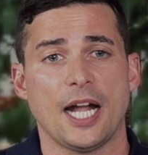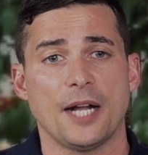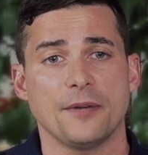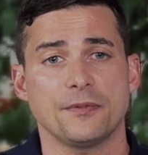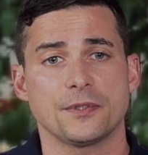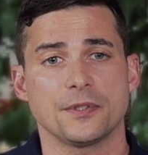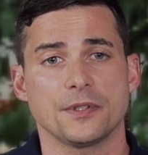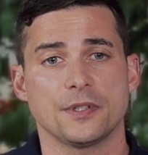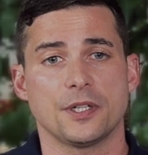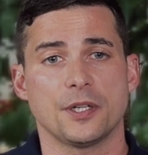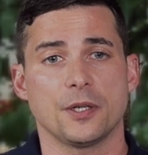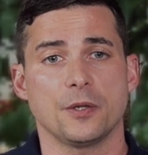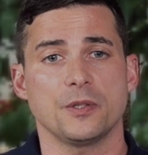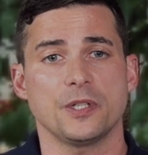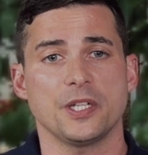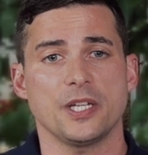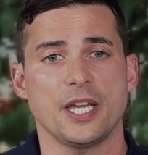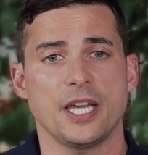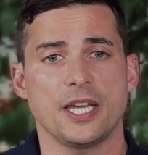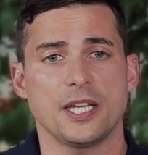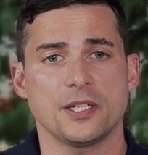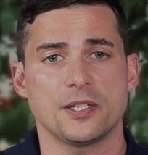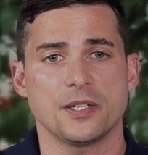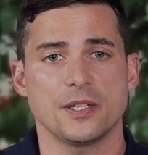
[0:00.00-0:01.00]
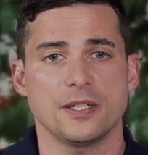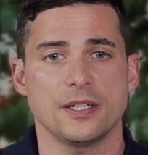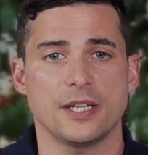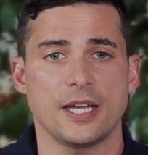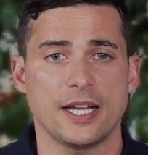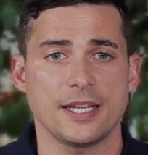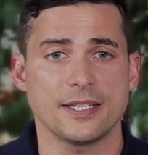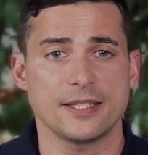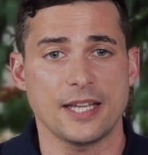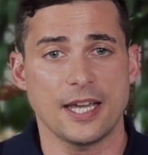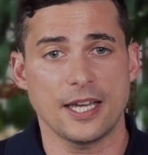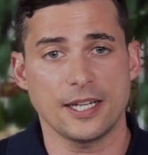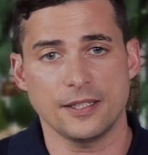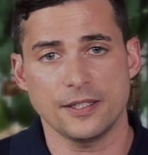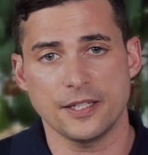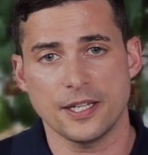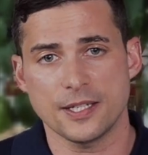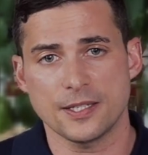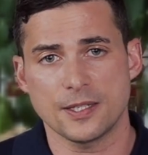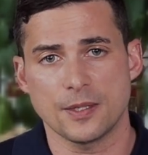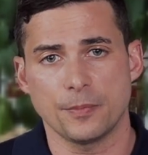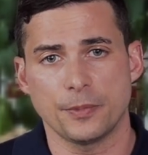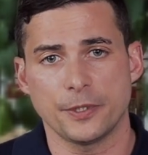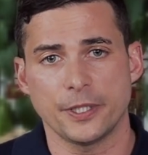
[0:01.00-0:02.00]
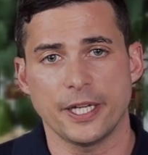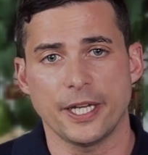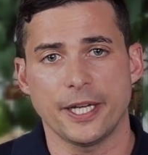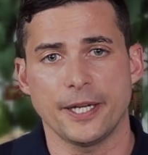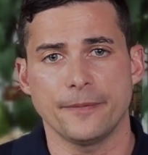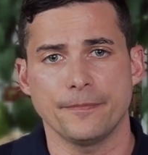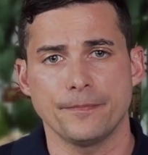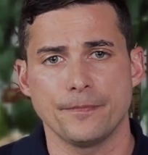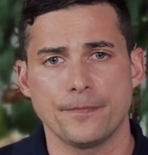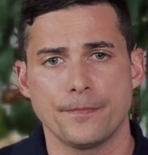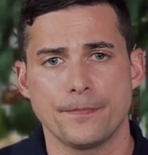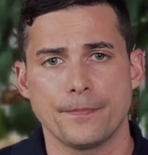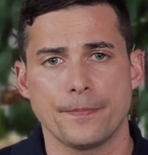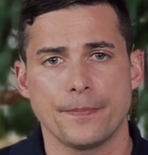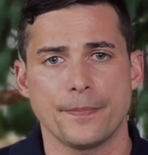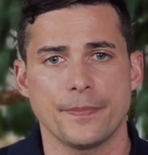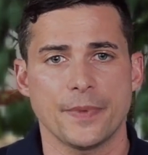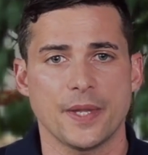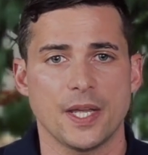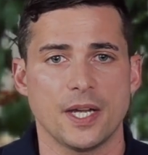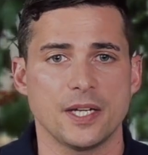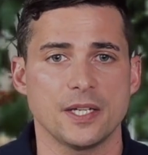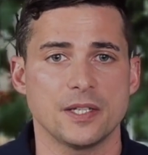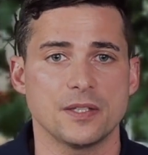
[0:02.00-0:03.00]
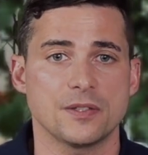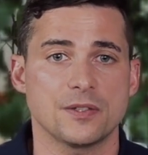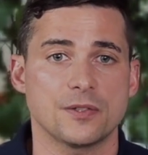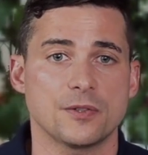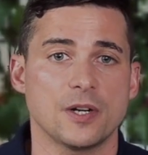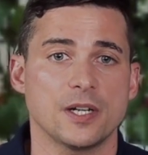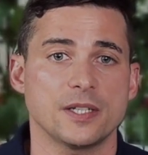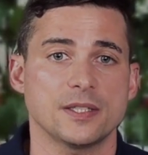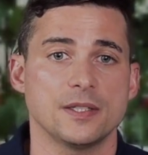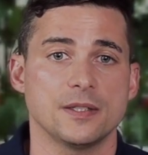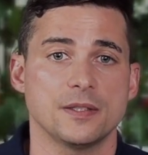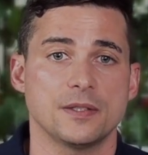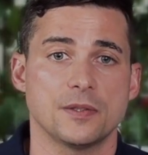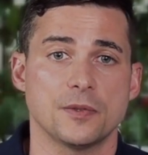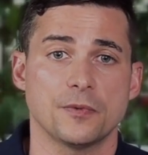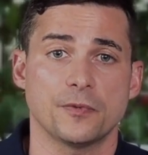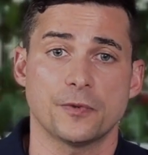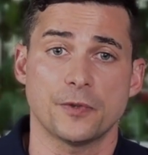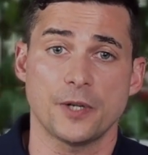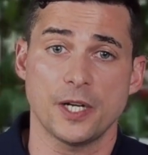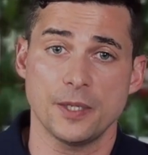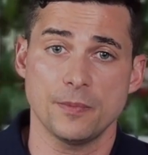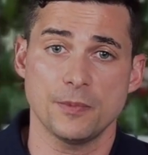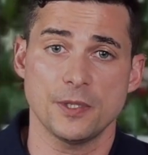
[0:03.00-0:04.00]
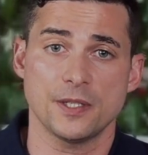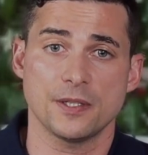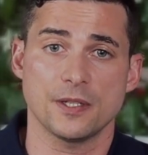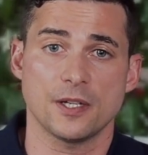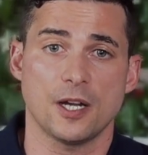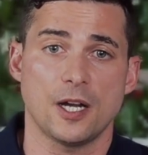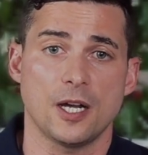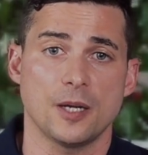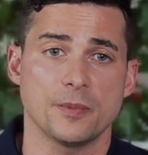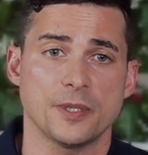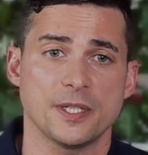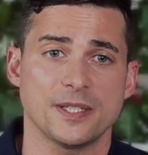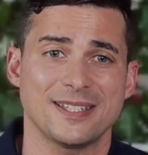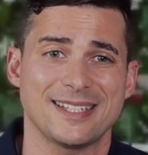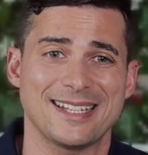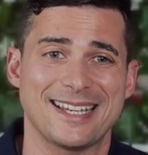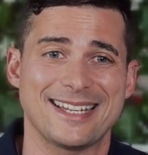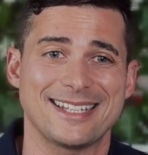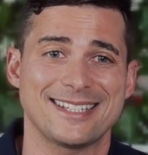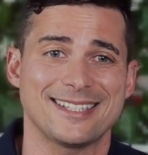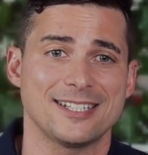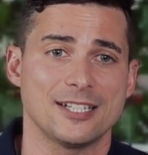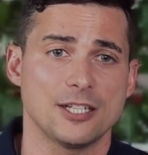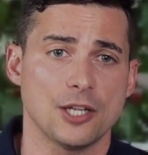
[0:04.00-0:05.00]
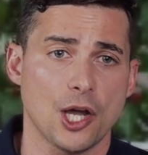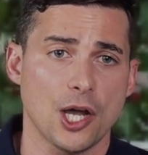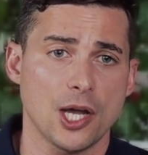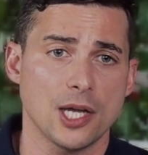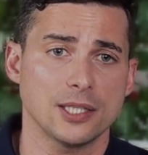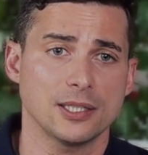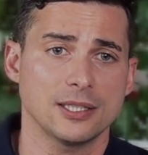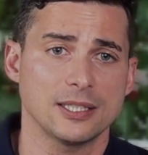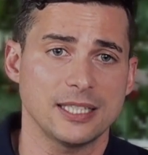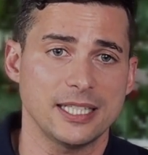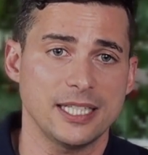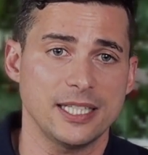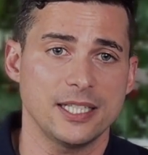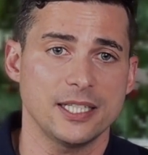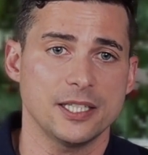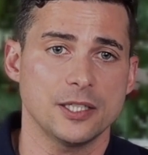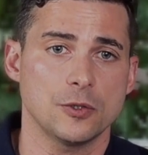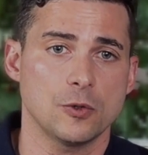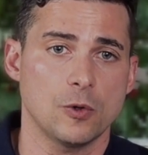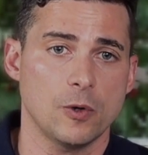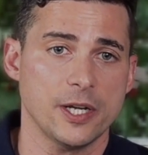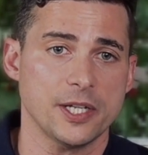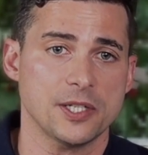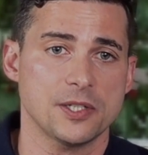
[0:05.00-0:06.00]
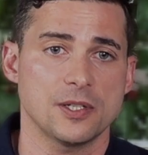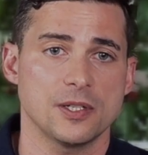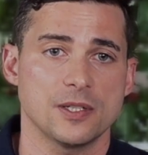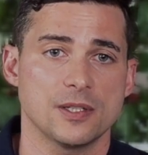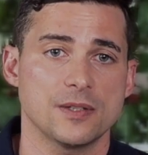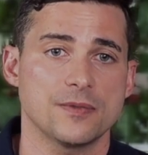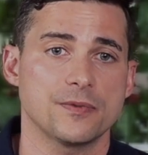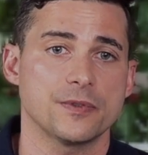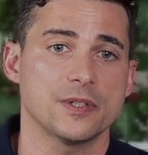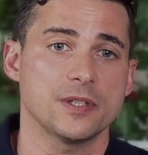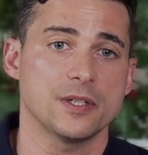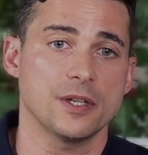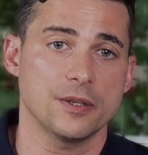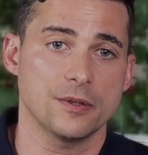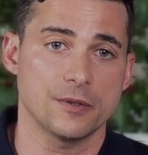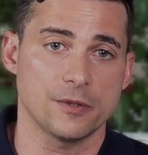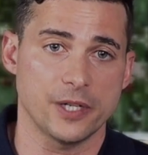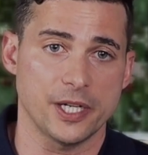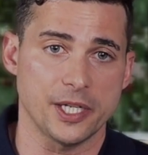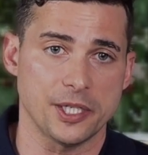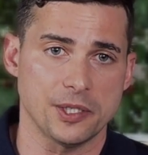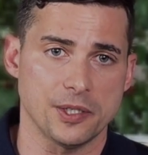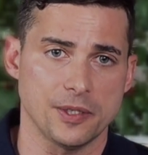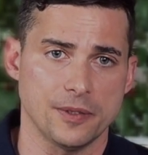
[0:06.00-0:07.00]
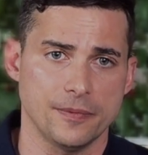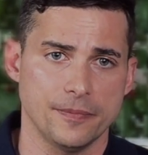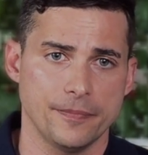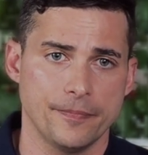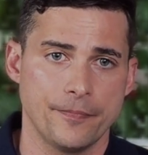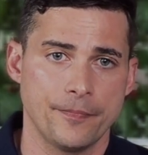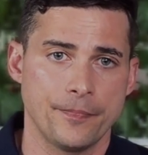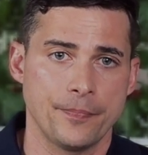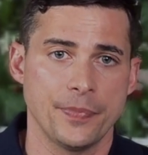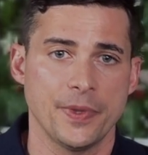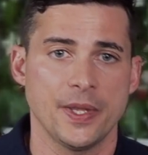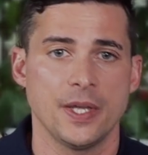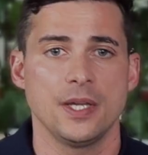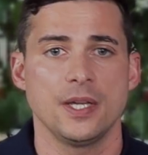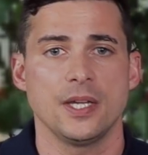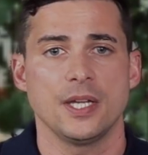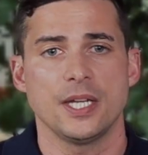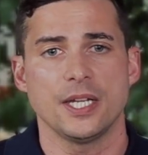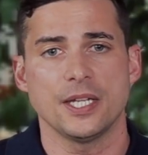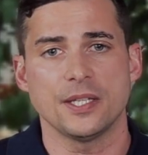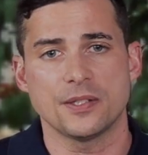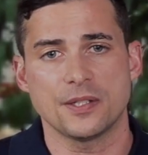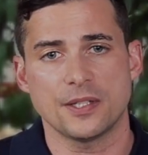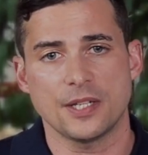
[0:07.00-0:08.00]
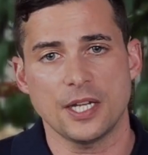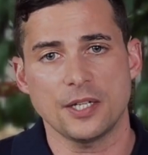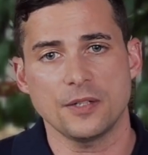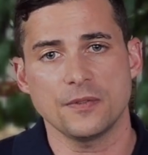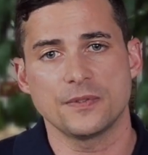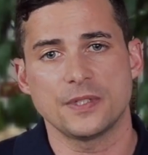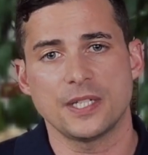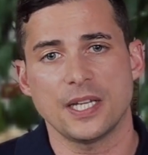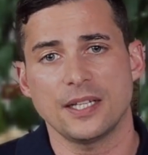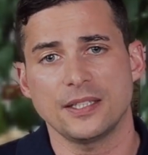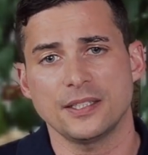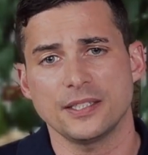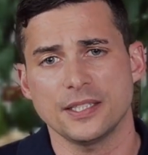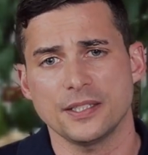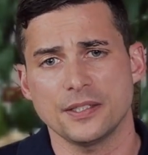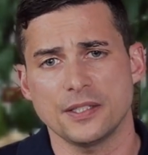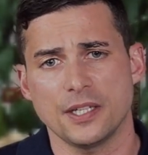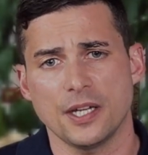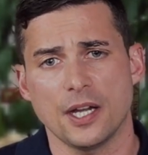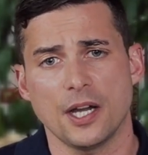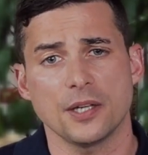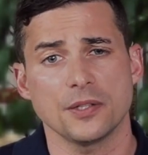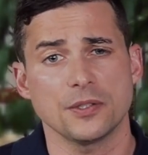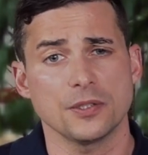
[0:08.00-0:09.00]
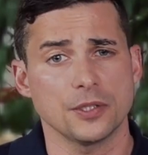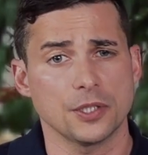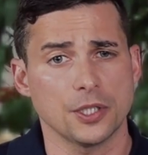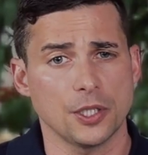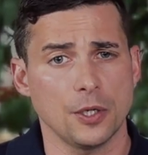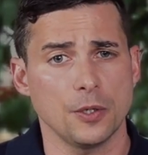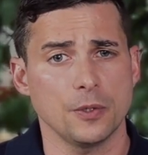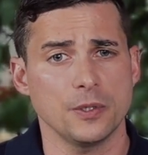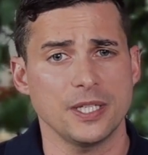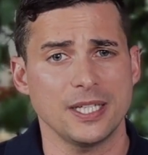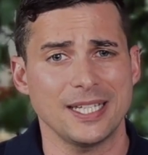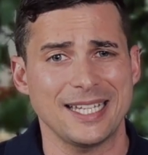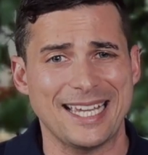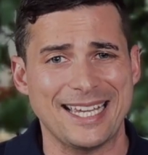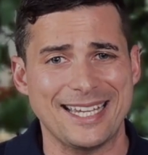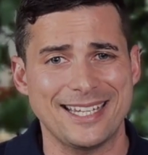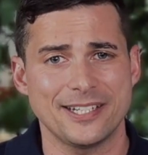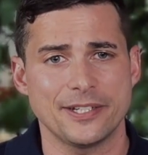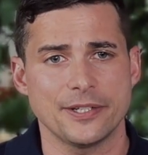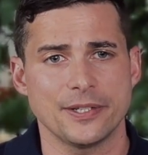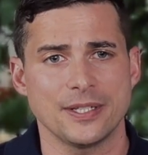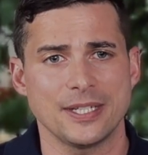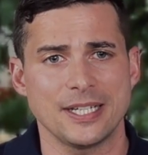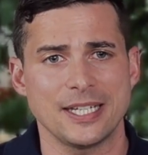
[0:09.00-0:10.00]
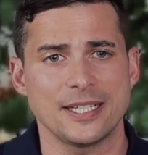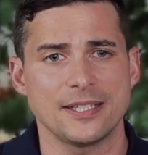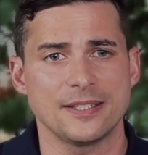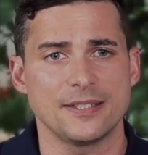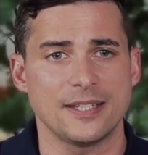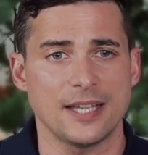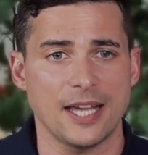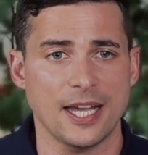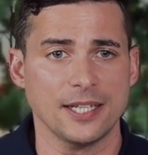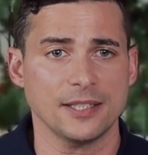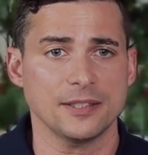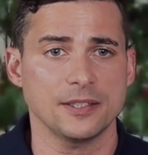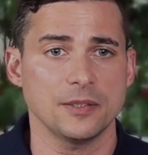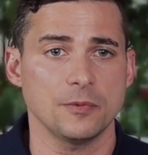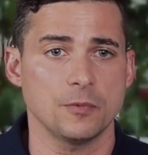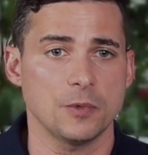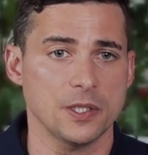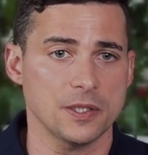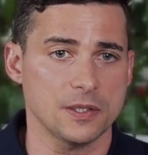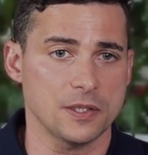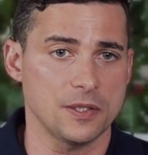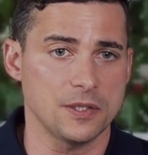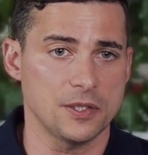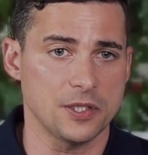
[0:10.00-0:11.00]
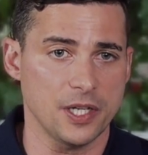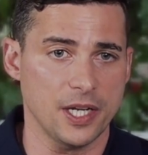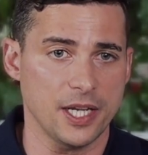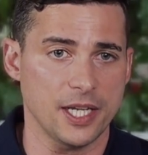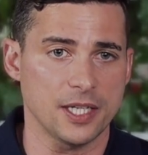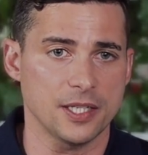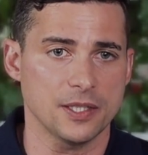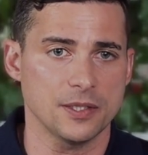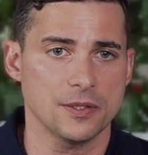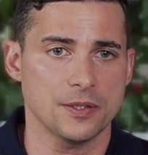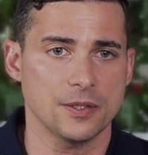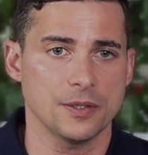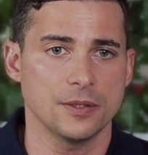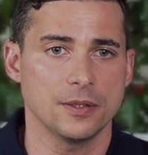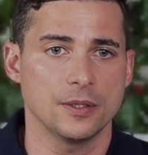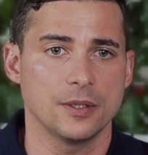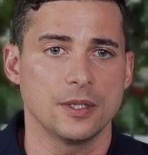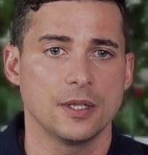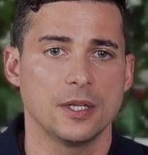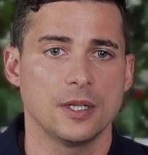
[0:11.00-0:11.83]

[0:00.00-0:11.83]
After the coding agent has analyzed the plan, I instruct it to frame its comments as non-leading questions for the other agent. Instead of telling the other coding agent exactly what to change,